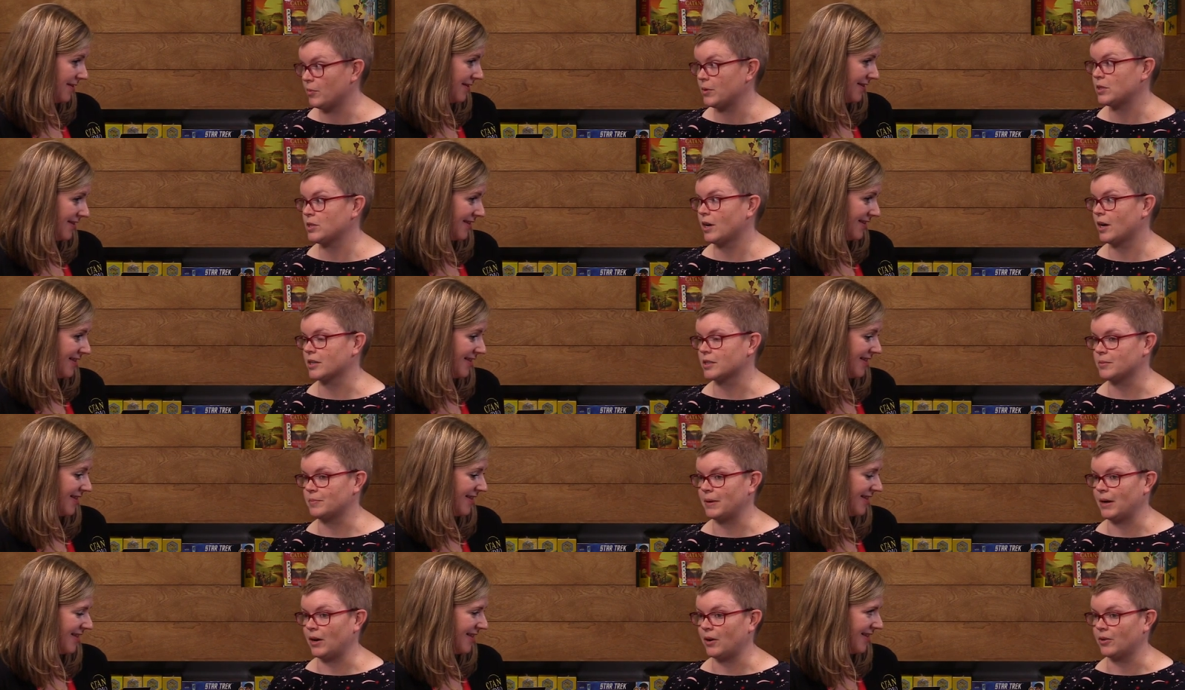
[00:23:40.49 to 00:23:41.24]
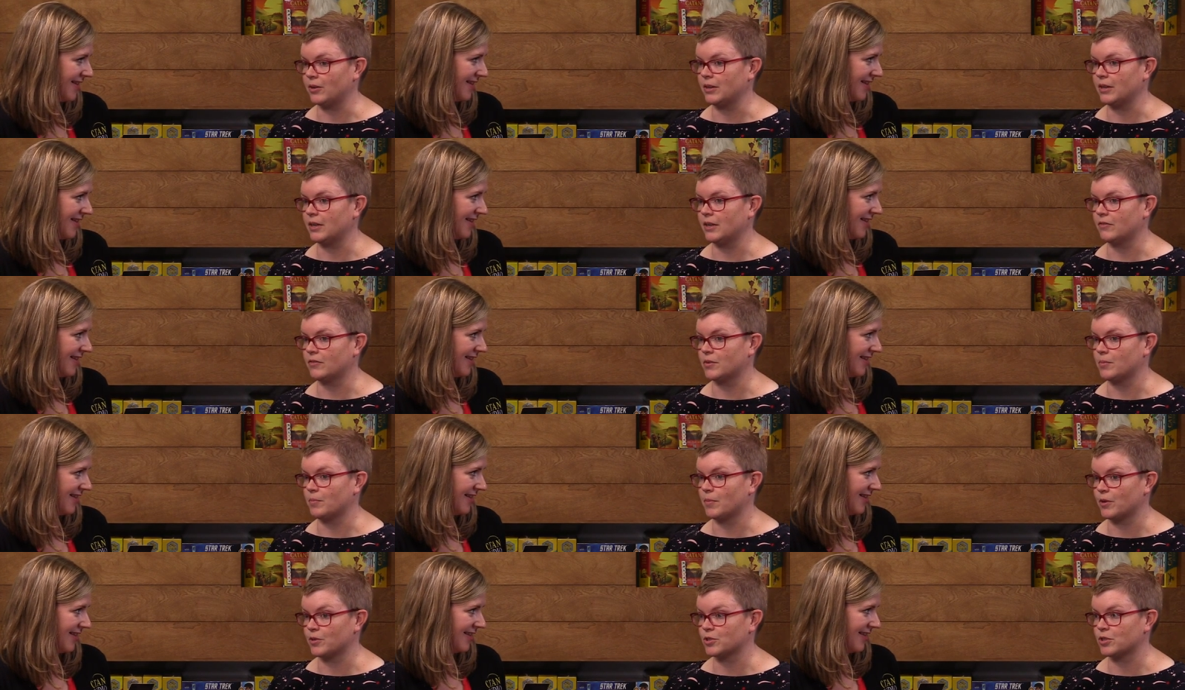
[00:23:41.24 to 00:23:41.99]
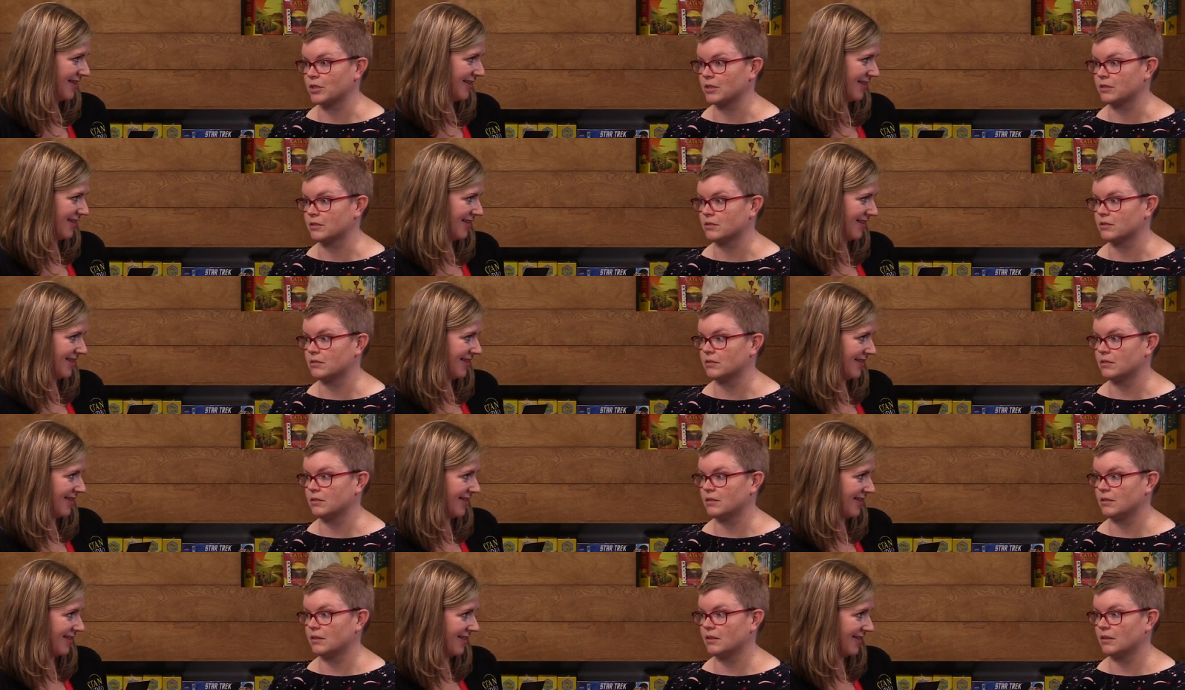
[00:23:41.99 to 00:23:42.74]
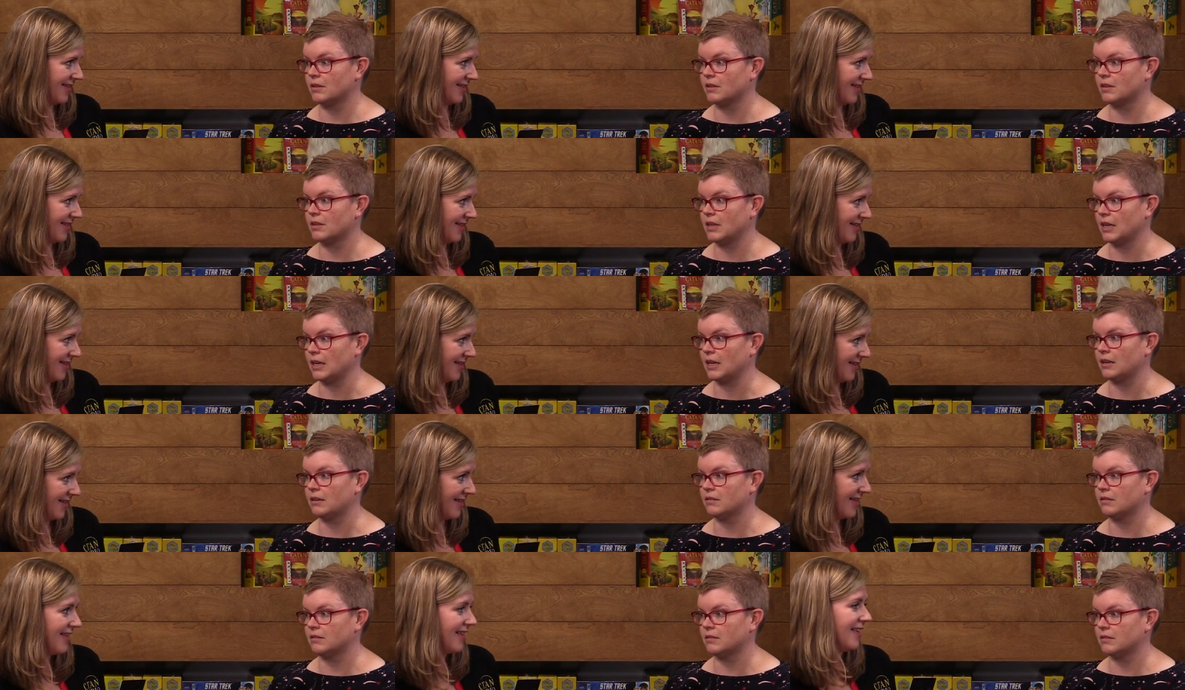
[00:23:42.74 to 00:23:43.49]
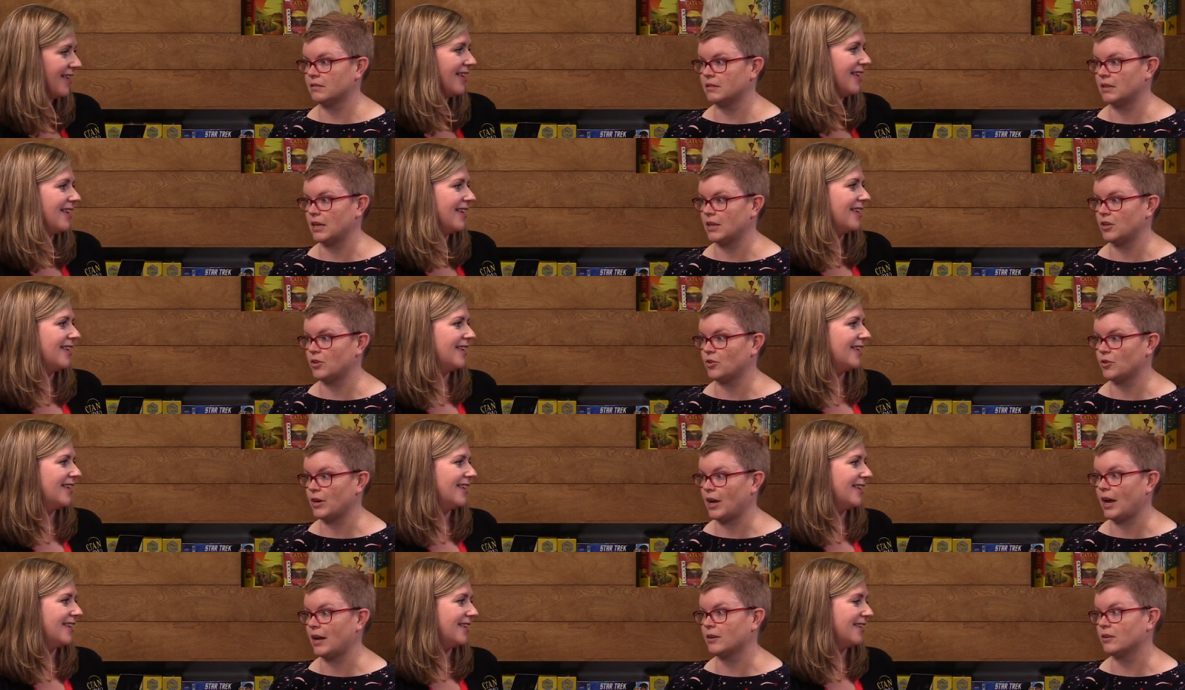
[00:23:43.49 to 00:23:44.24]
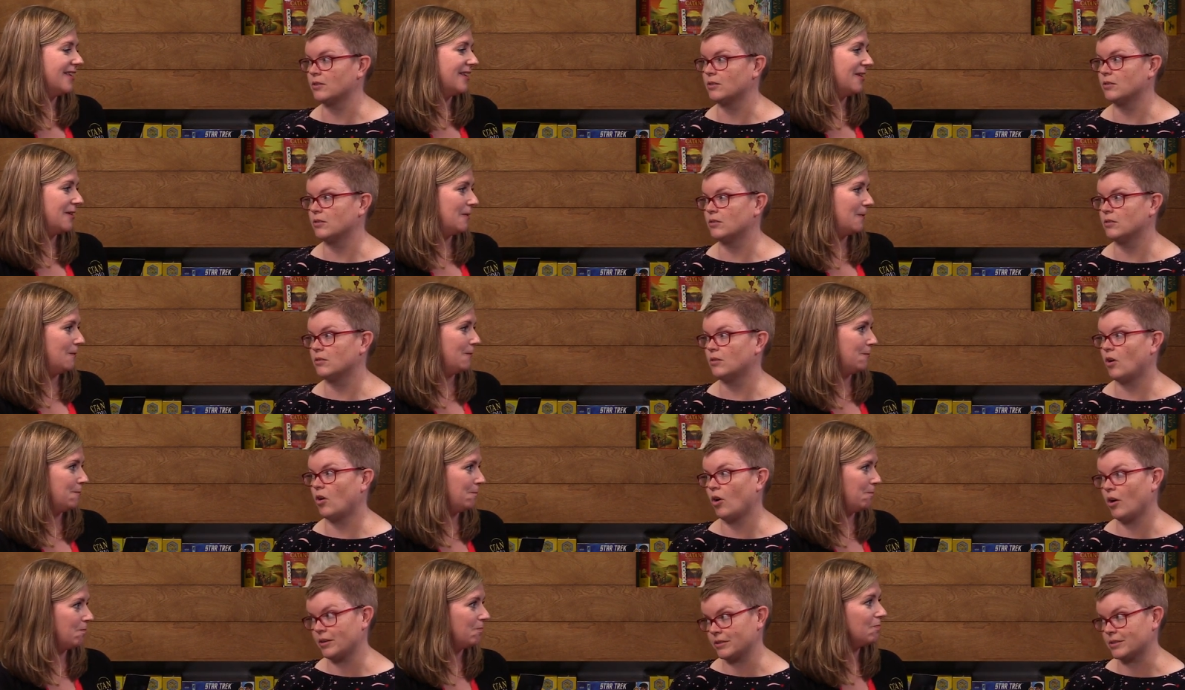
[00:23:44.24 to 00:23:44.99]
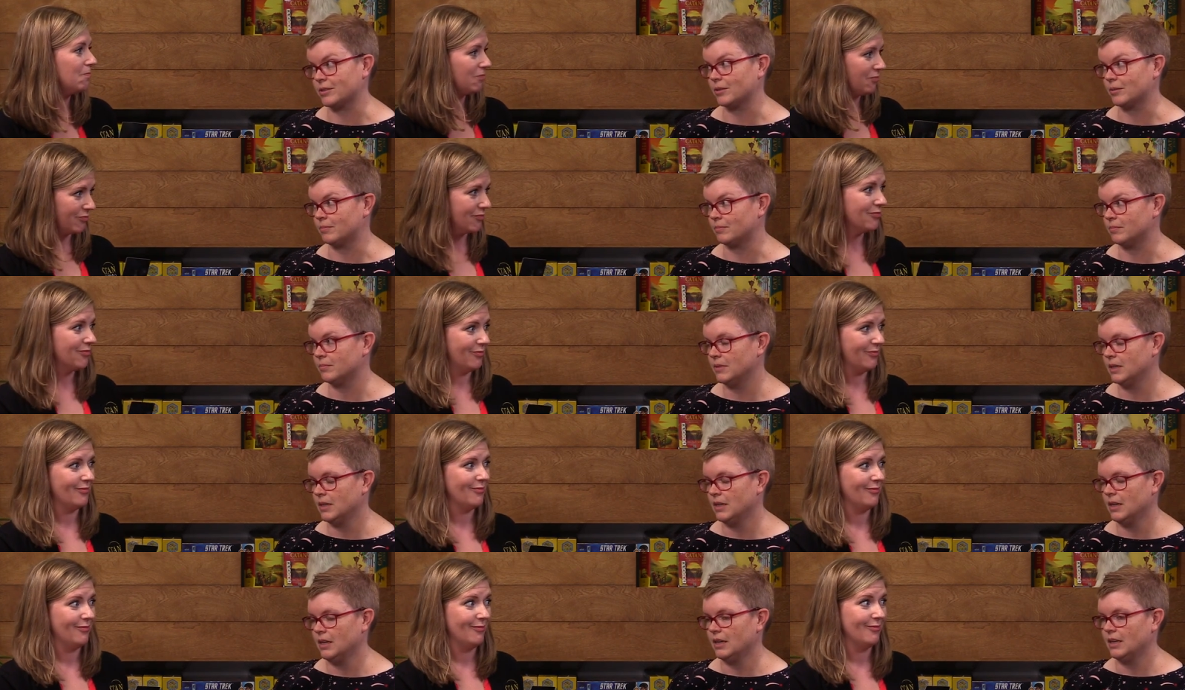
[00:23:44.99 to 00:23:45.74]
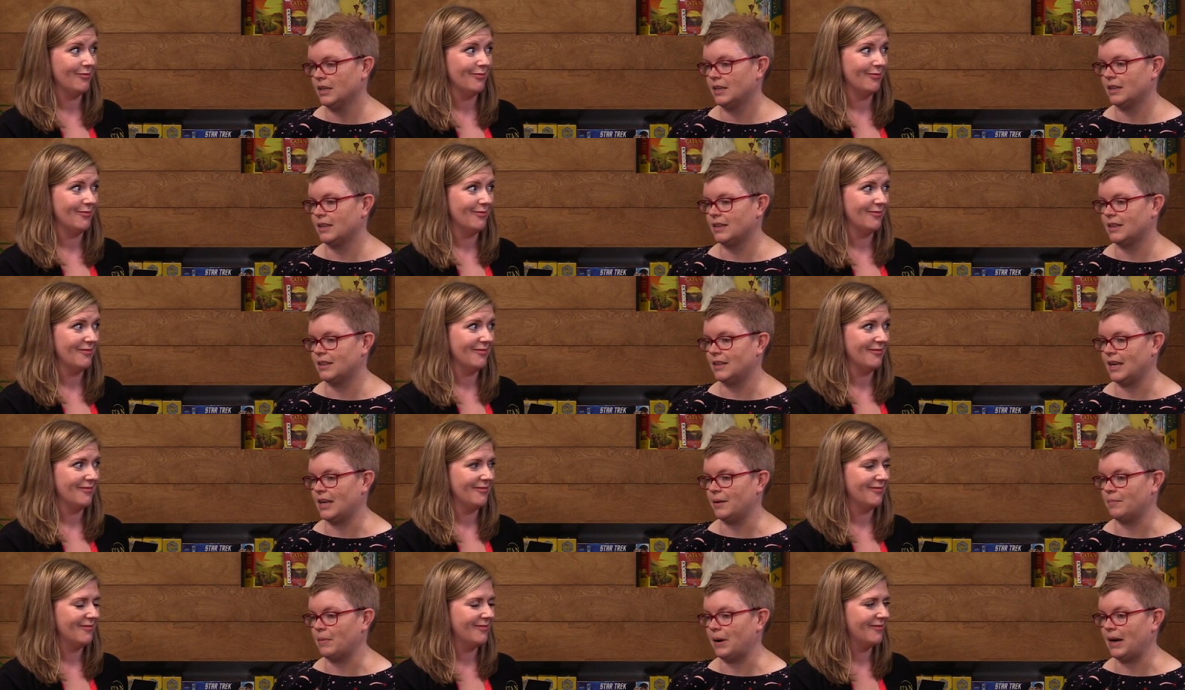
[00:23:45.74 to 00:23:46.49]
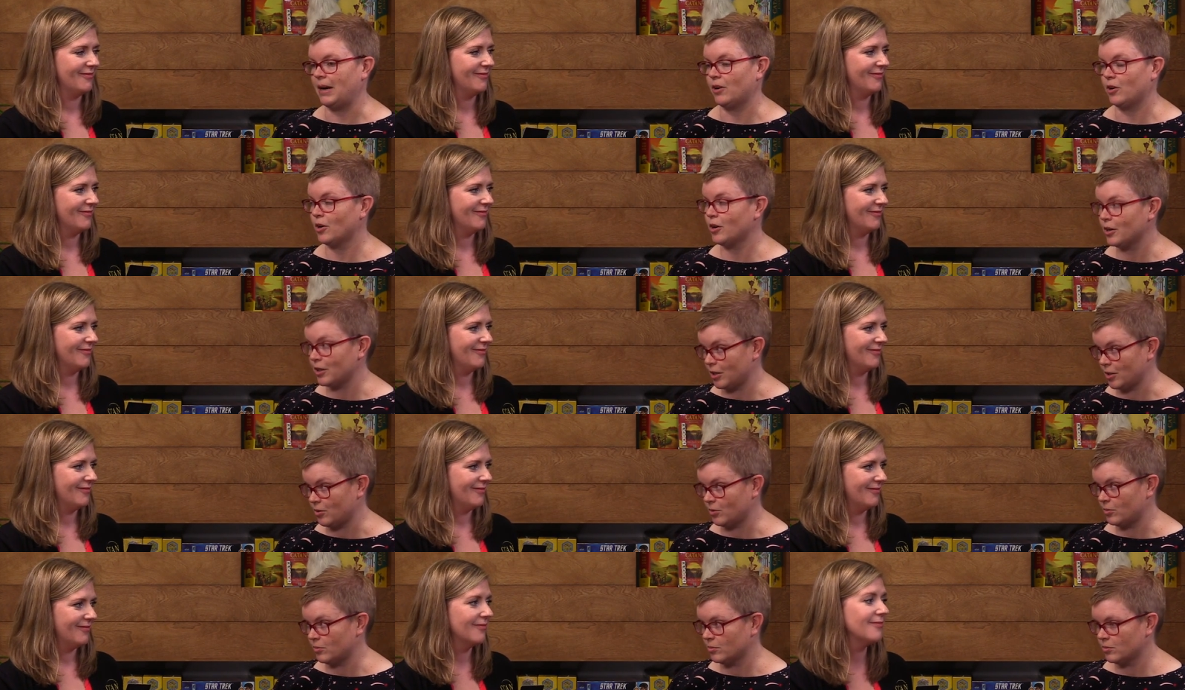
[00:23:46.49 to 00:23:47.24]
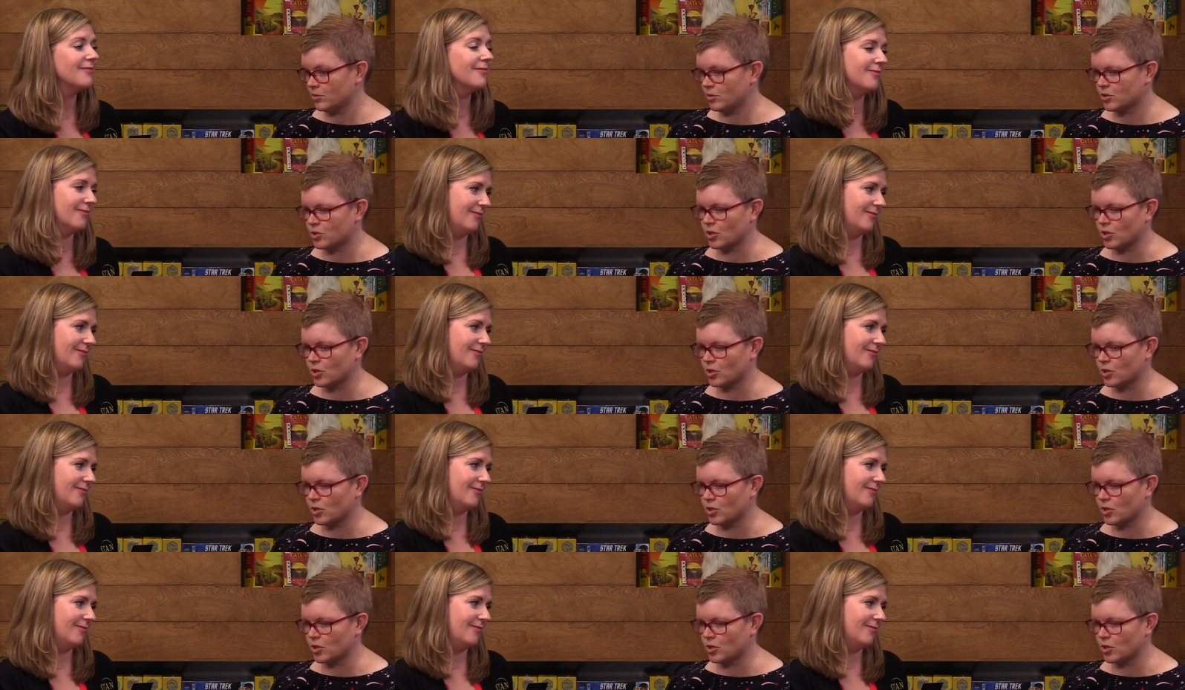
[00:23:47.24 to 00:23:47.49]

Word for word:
Speaker 1: that we talked about if the merchants think that you're not awesome, they might hurt you. Mm-hmm.